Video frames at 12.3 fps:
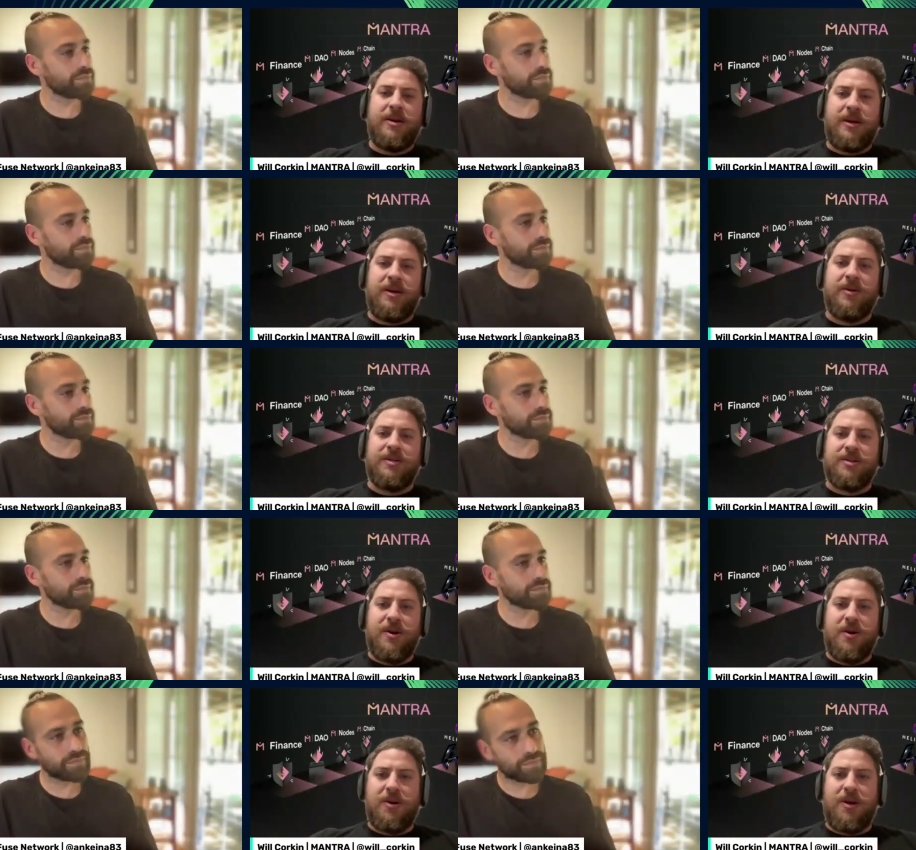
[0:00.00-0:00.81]
Speaker 1: you know it's
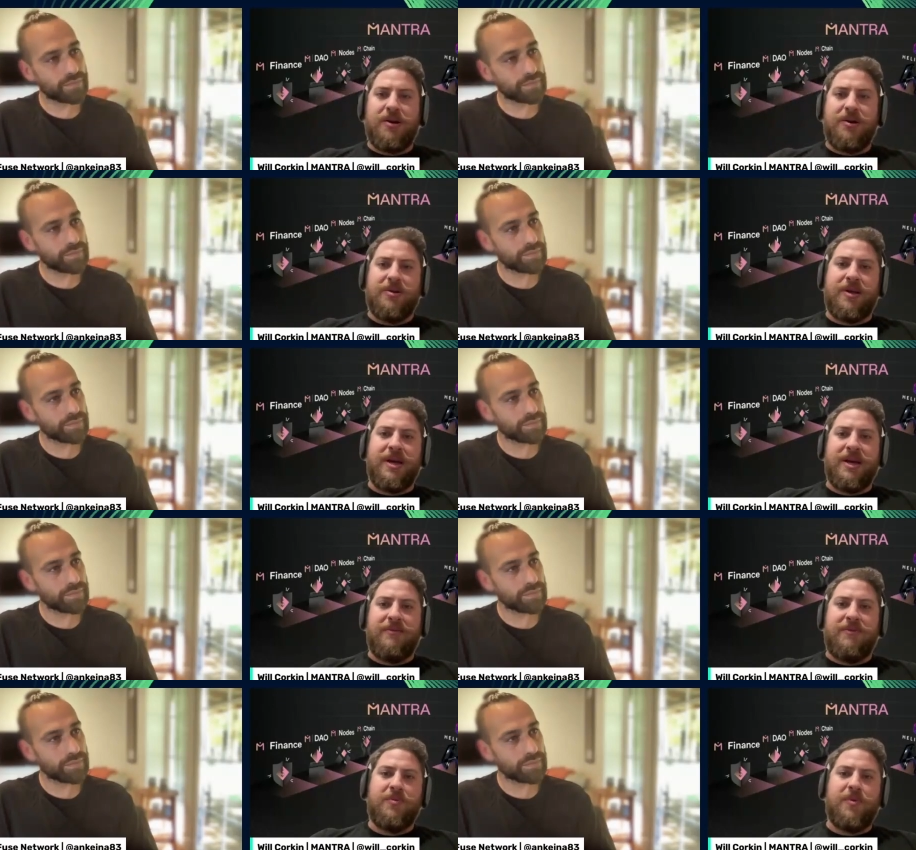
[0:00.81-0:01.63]
no longer like
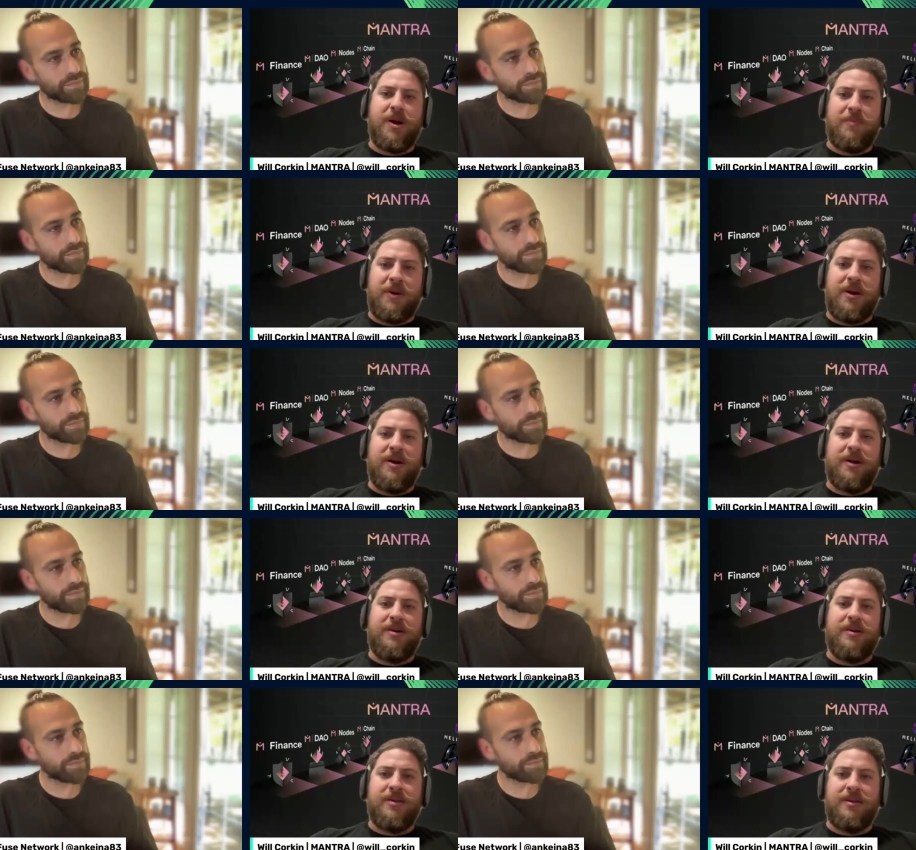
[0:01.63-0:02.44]
if you want to be
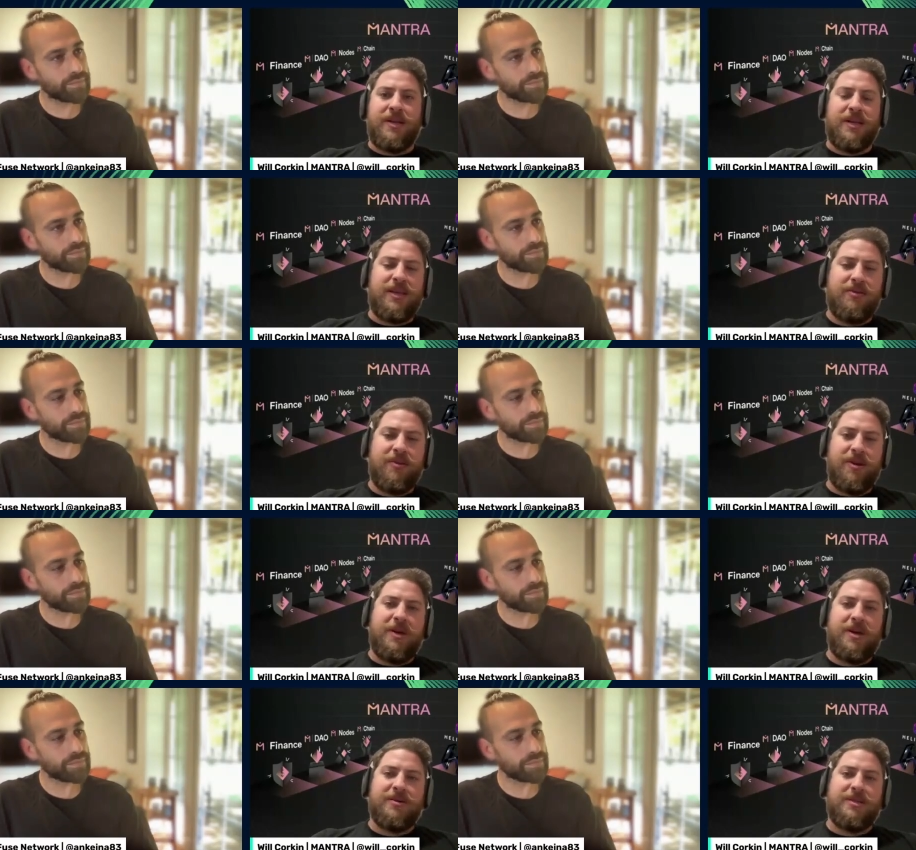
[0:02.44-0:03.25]
on the
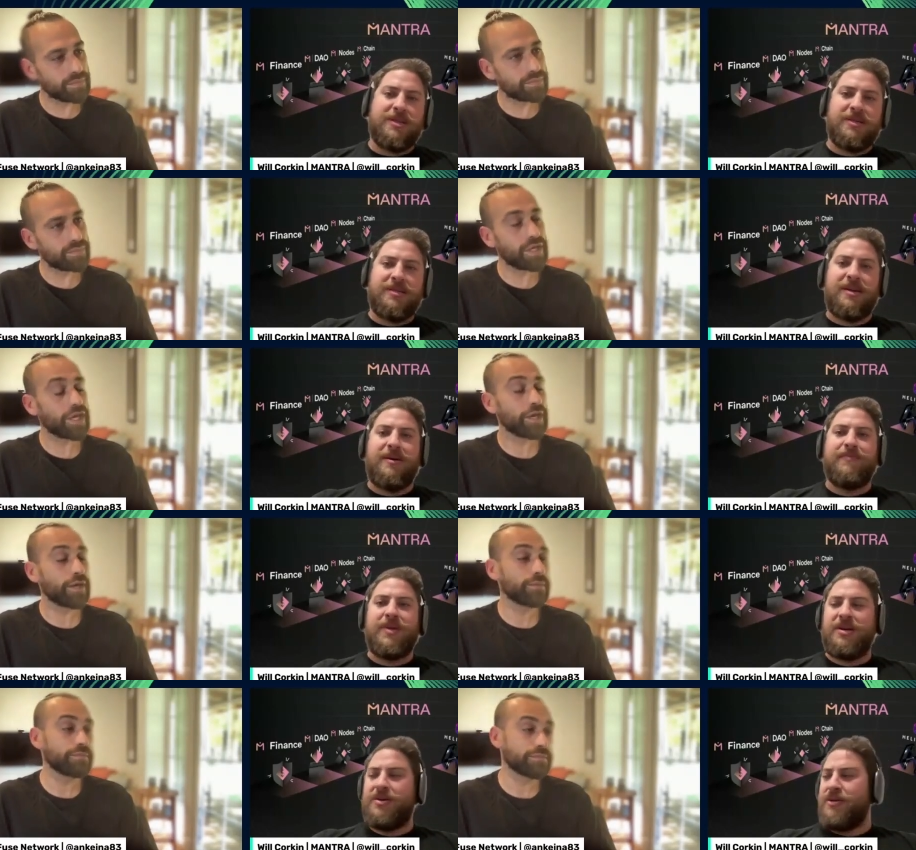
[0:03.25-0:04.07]
ethereum
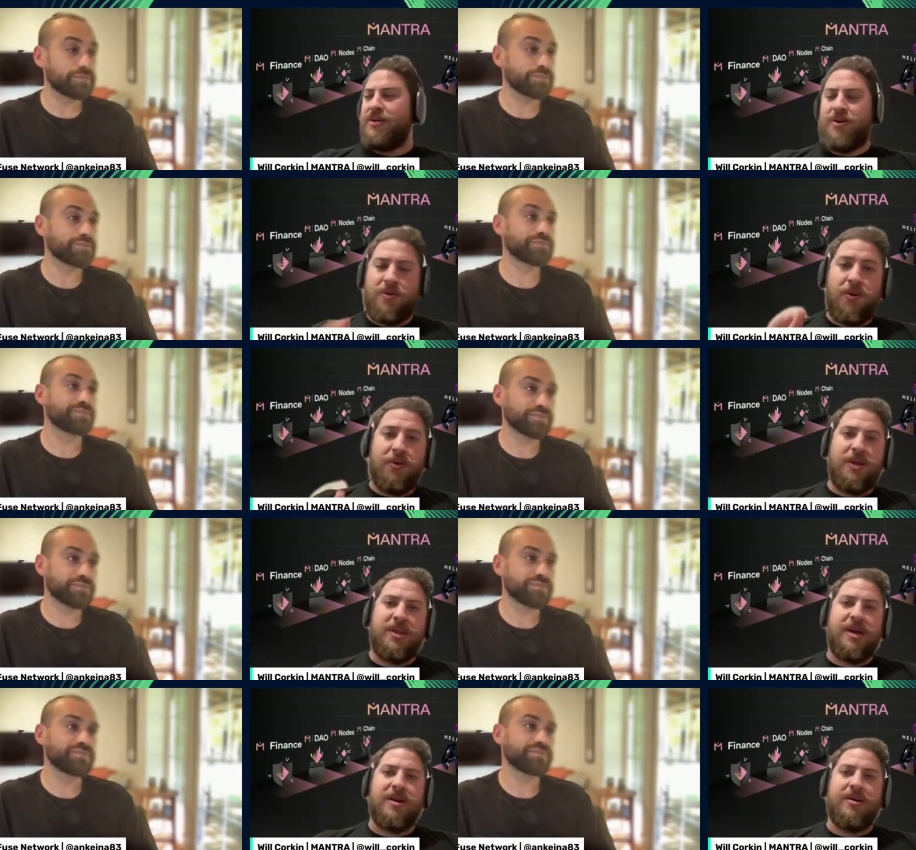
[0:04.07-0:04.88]
ecosystem then you're only
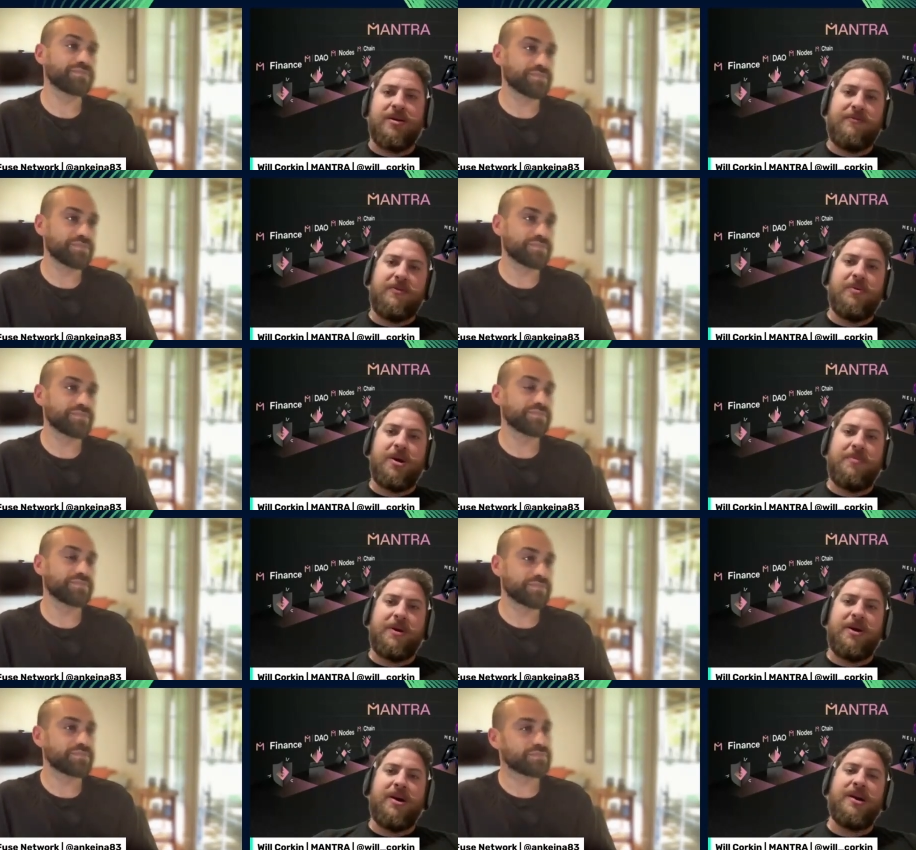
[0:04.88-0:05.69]
there if you want to
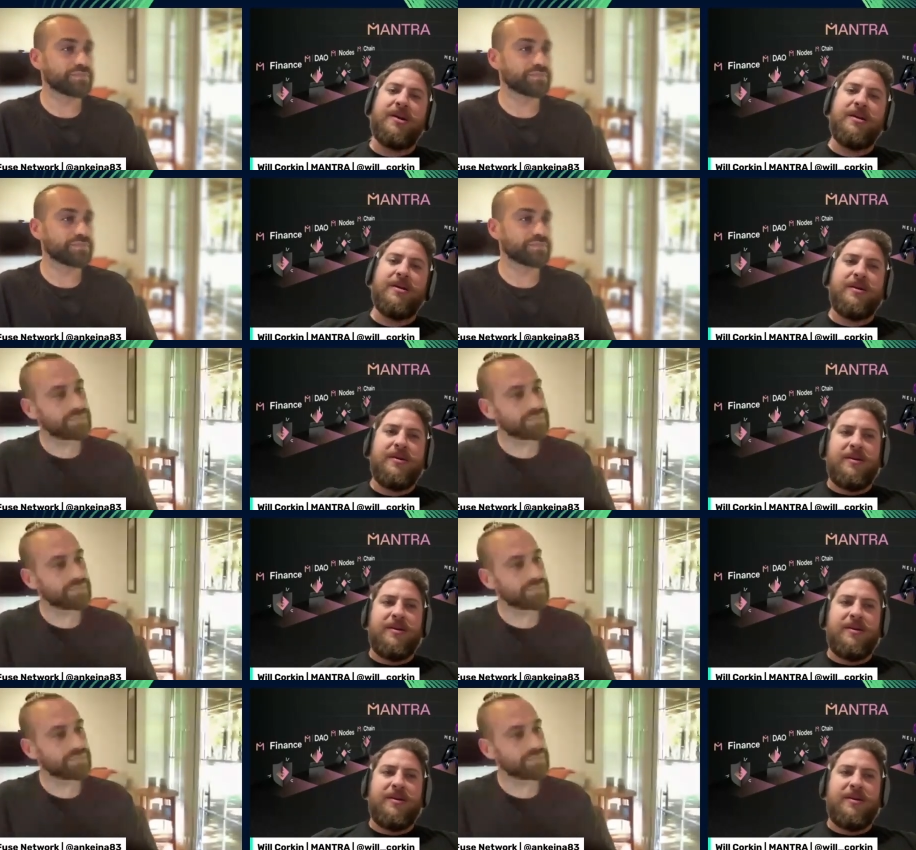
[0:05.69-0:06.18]
be on